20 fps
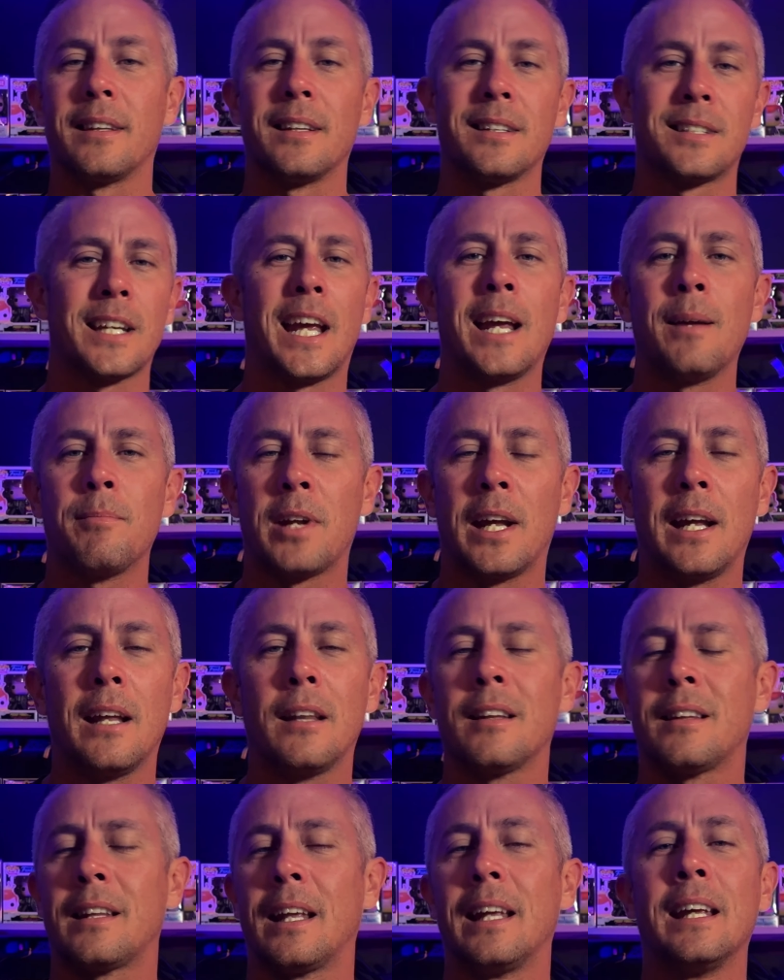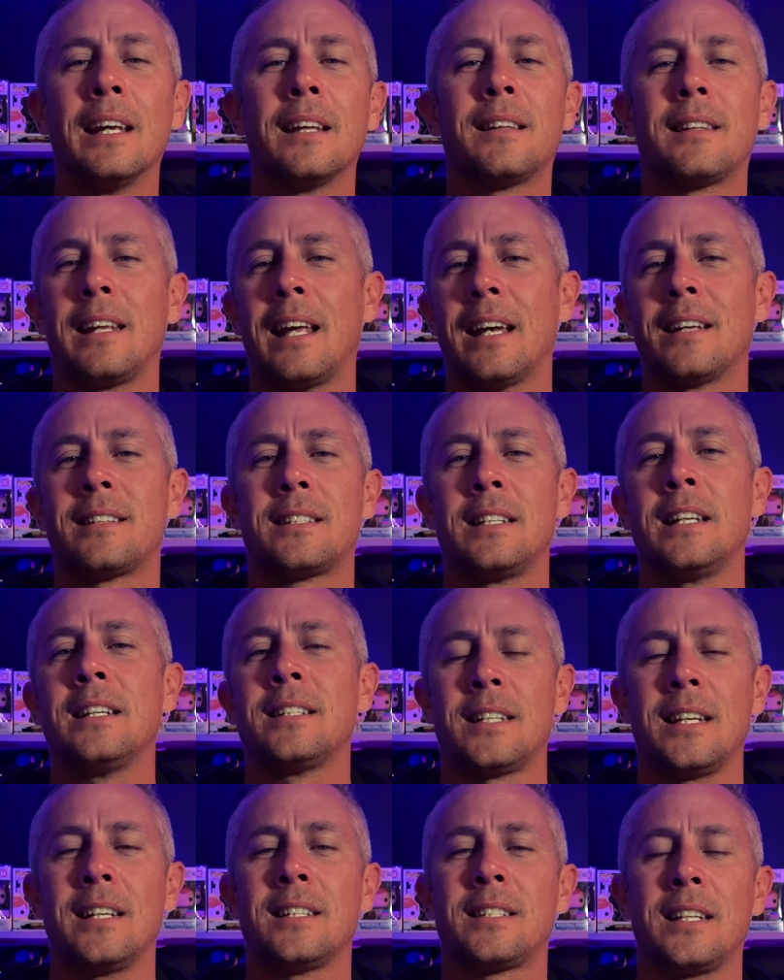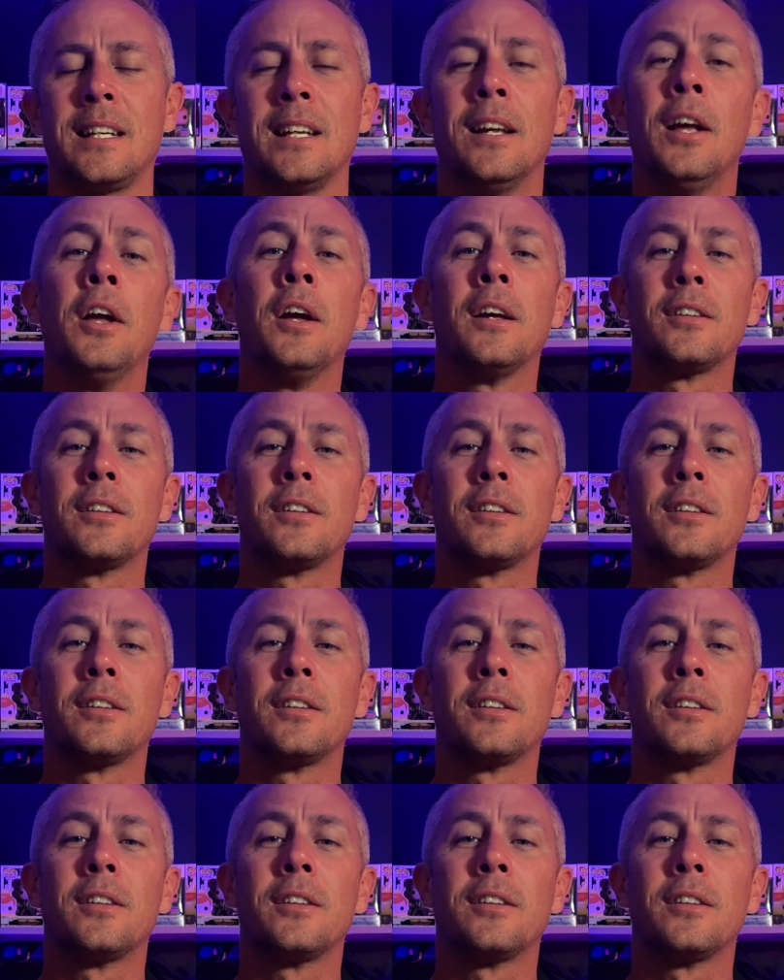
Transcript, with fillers: the same day that they hit the SDCC,